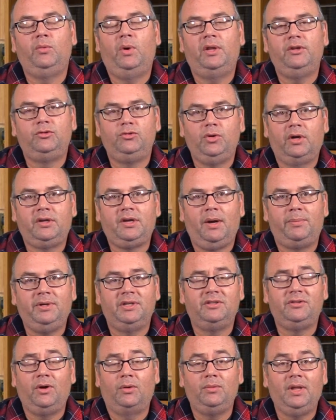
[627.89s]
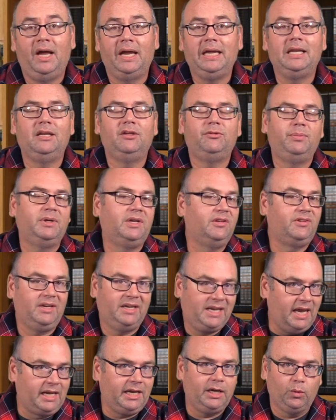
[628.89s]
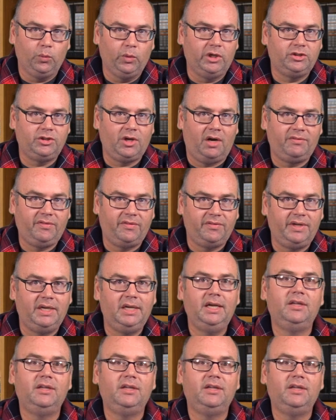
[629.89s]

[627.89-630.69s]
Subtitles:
why the drug companies don't like it is because they can't get rich off of it.